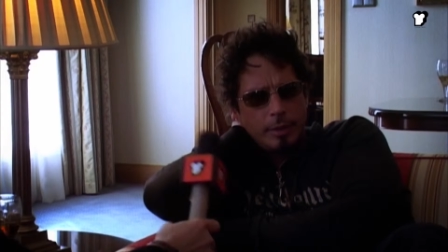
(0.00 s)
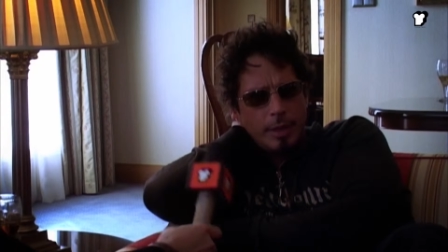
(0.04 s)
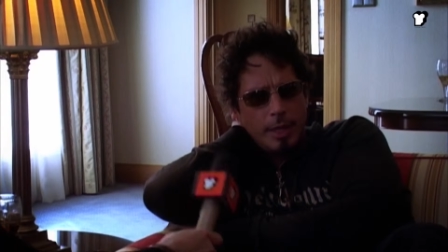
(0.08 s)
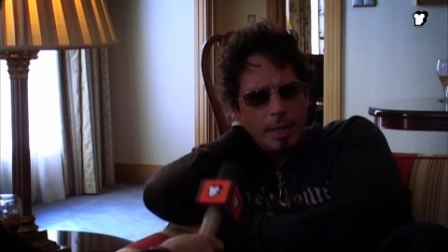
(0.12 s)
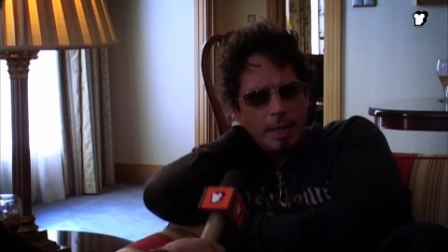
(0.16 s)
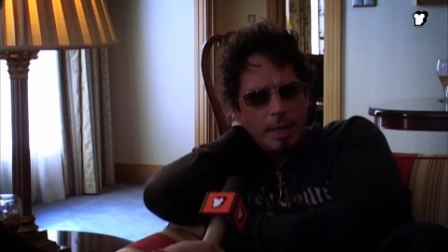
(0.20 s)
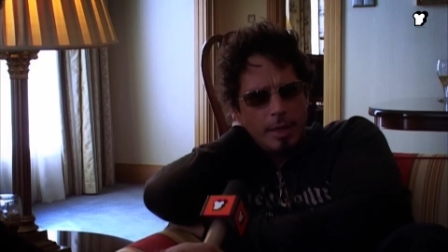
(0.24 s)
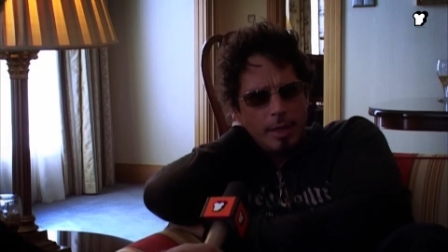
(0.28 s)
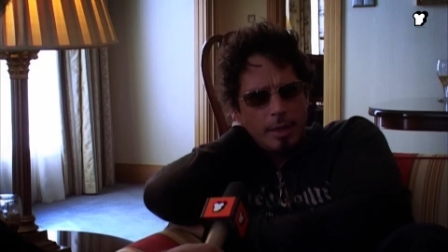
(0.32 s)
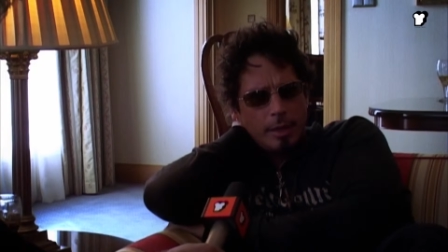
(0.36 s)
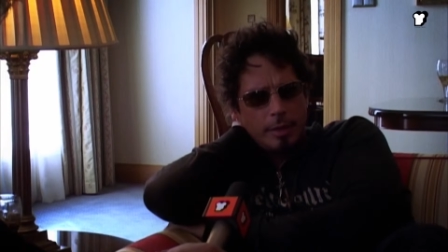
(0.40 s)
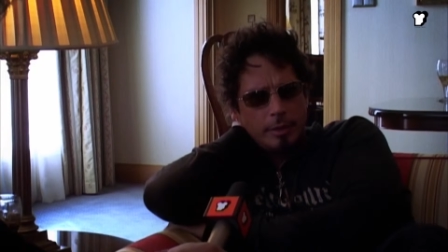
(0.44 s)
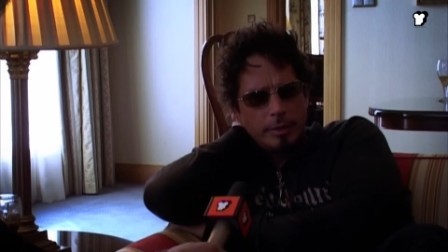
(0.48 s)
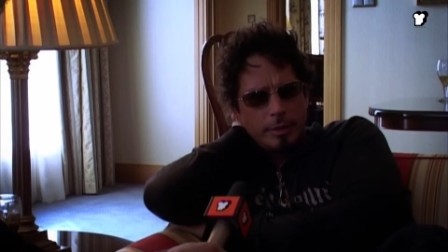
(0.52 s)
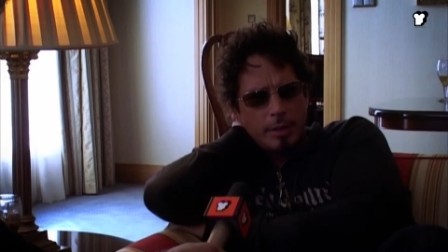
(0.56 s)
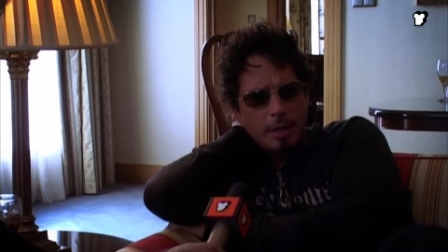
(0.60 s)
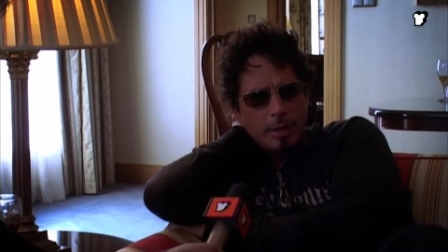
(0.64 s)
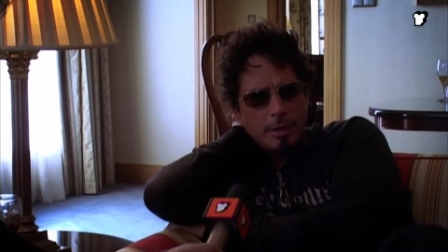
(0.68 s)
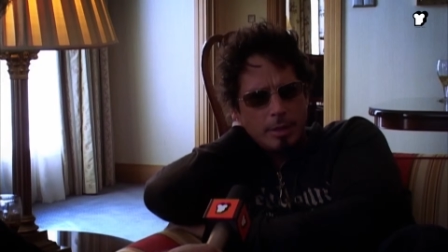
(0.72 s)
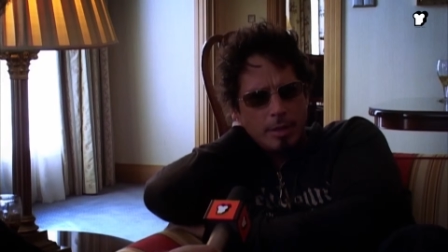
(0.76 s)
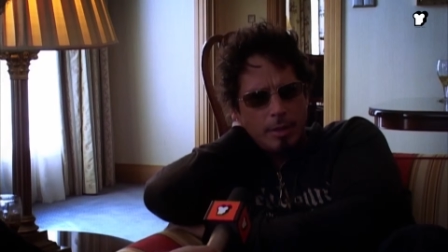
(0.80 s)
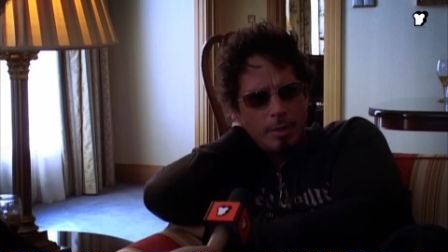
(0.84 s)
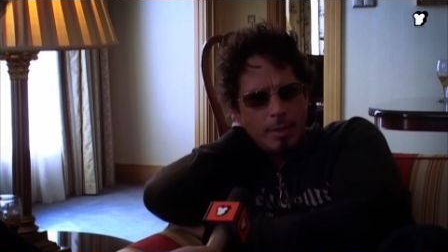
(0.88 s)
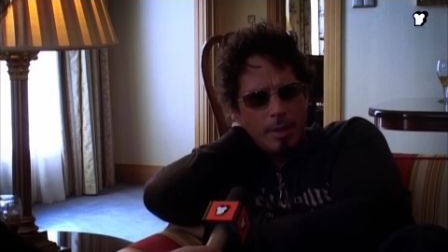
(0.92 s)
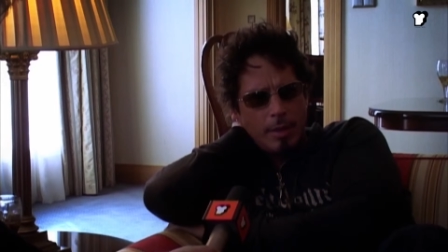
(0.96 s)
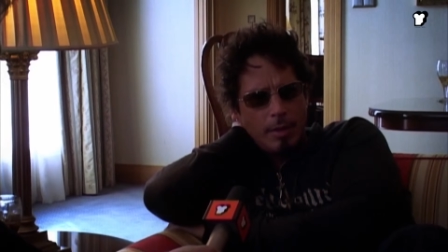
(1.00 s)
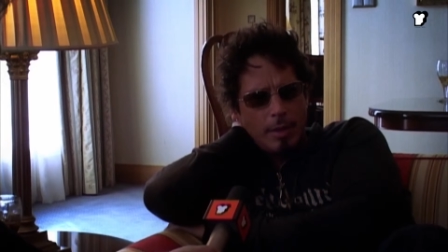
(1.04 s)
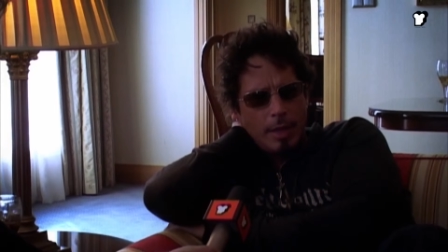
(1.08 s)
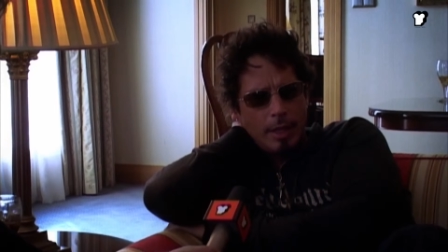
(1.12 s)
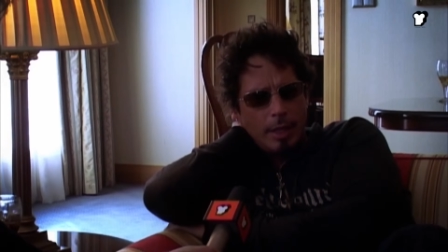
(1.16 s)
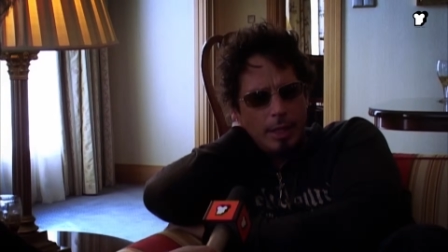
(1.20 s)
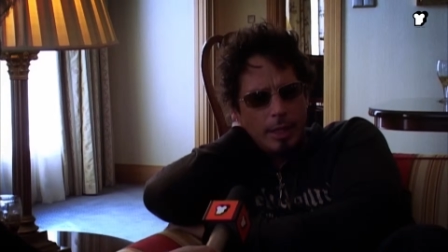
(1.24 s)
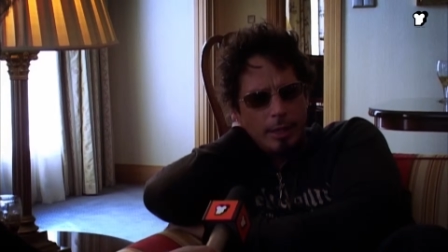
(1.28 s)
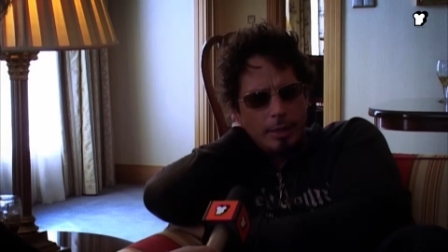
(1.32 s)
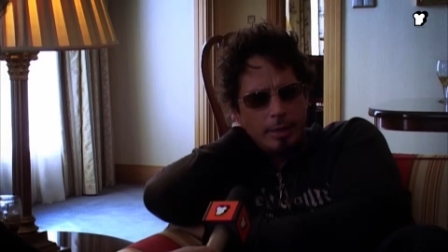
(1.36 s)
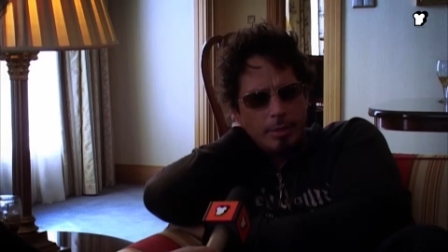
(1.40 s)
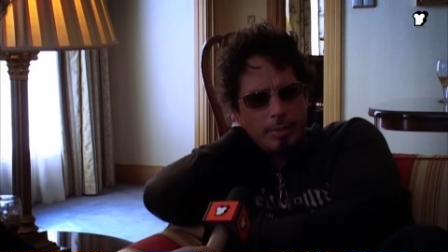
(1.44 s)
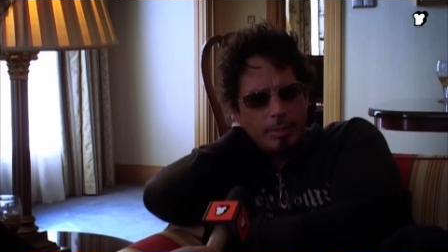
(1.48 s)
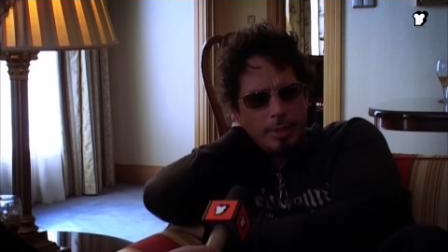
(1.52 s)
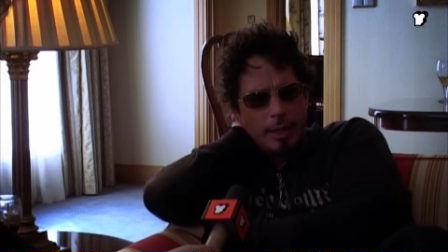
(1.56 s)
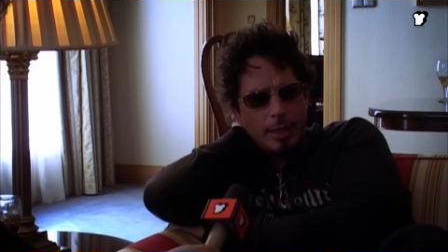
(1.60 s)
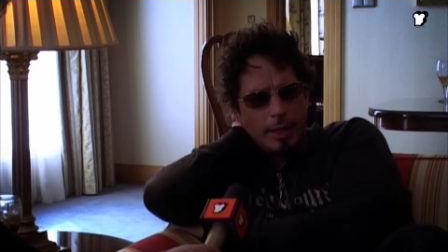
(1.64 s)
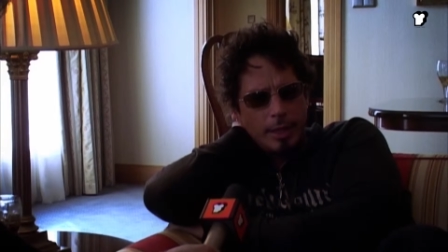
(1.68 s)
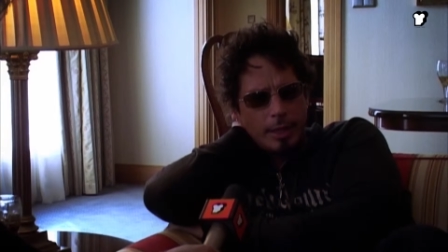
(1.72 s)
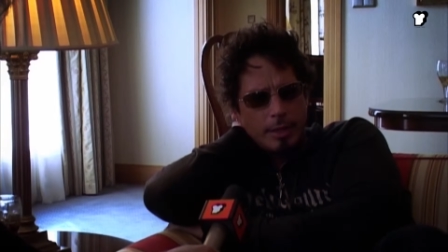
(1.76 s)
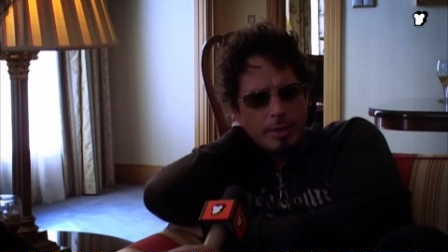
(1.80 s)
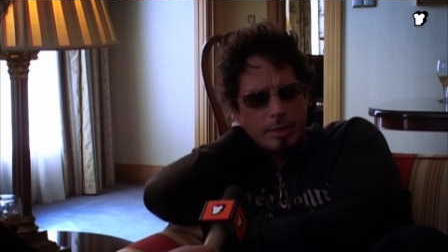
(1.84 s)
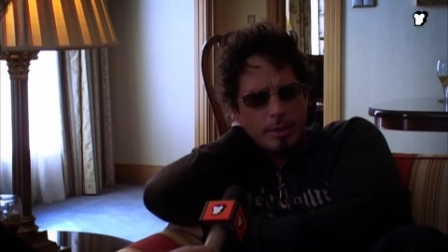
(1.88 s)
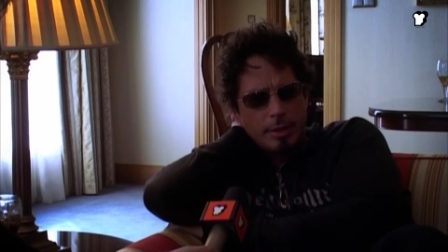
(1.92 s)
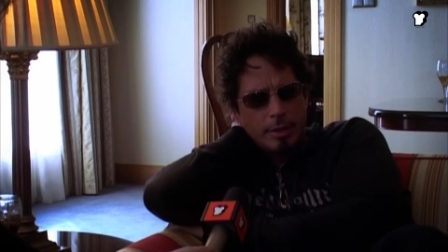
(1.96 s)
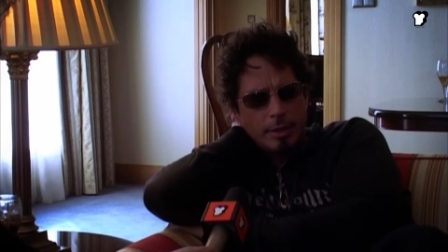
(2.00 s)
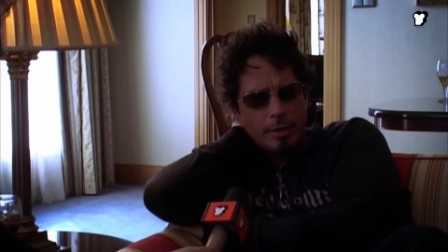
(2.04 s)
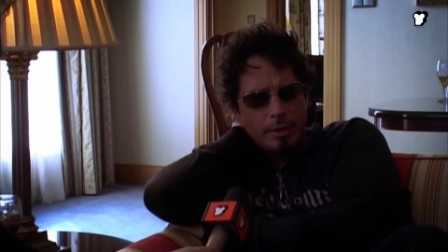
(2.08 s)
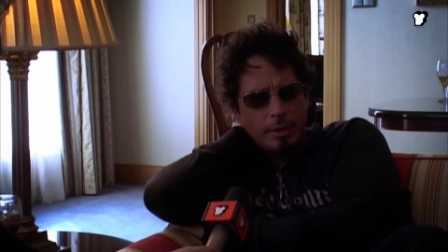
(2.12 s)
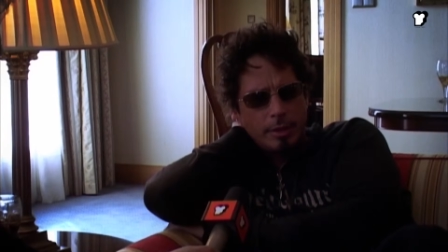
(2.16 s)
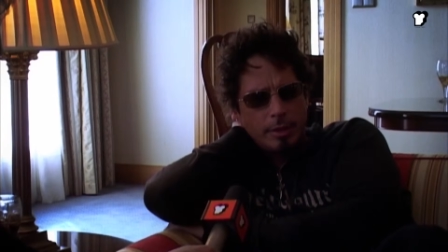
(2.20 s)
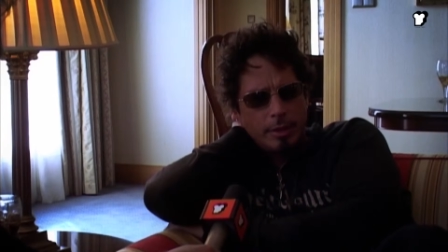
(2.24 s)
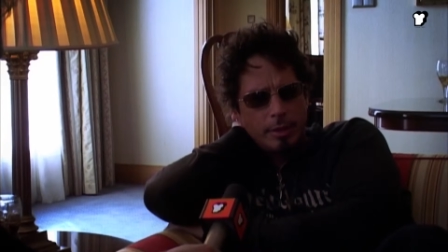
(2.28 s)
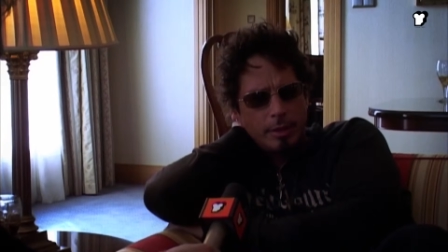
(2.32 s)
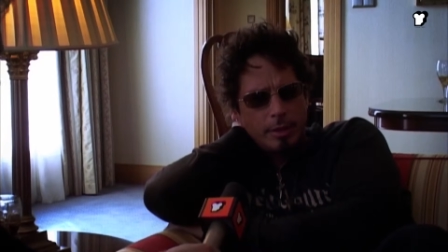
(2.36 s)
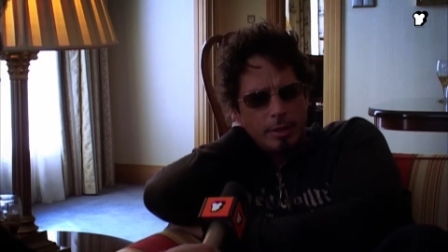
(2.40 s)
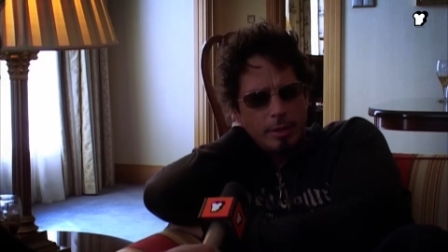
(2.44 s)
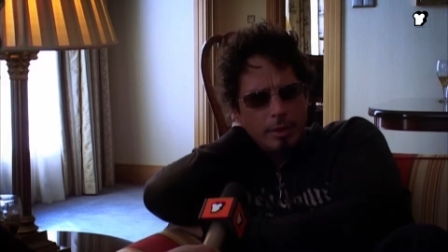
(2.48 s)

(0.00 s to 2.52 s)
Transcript: Yeah, that's something I'd like to play that song.